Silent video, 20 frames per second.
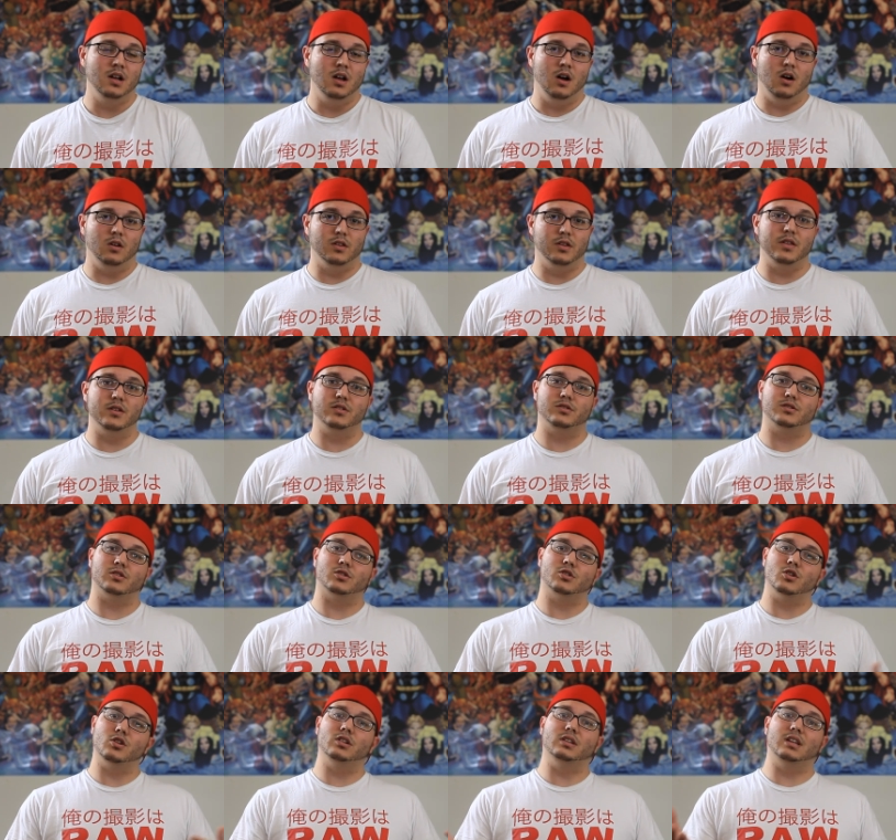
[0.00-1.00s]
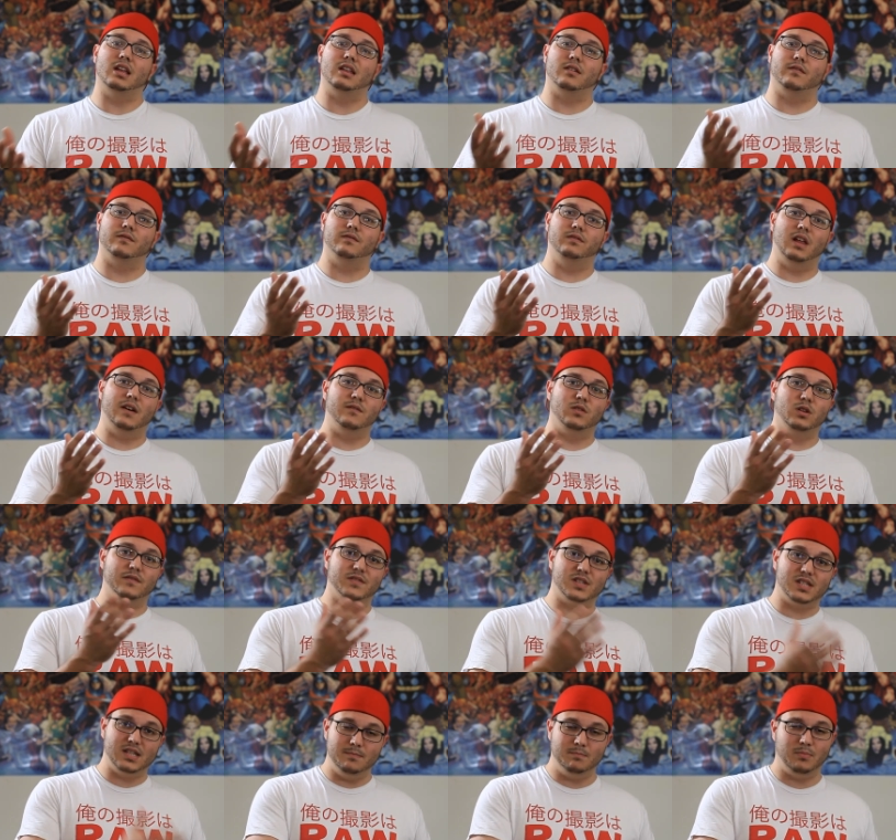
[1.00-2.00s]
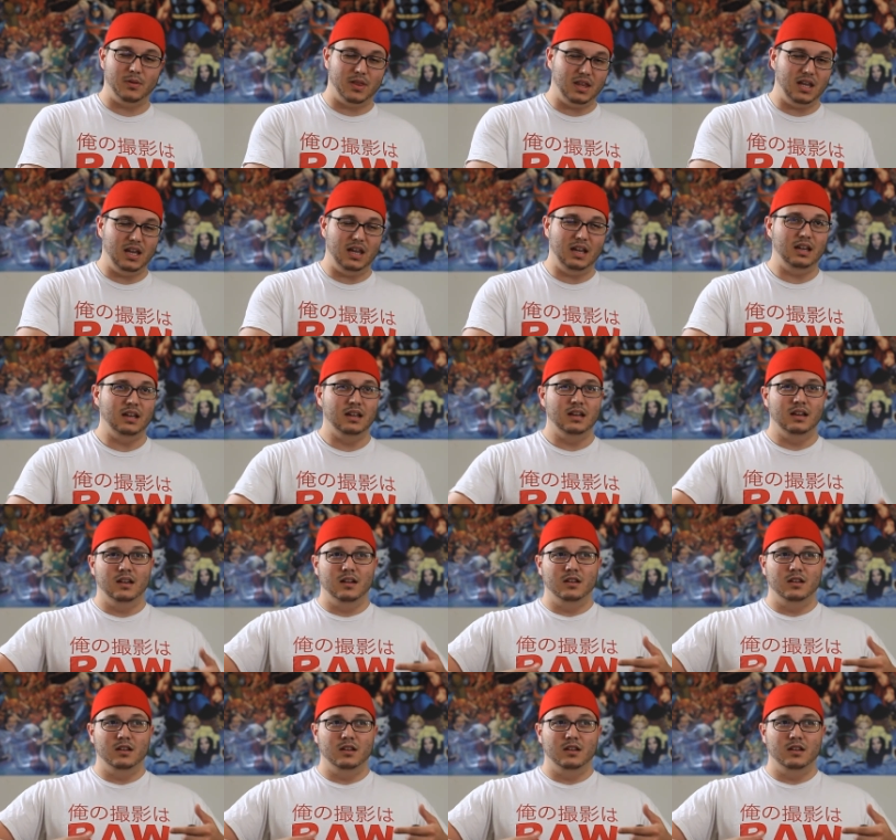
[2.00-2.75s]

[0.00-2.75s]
although there's a certain level, level of sympathy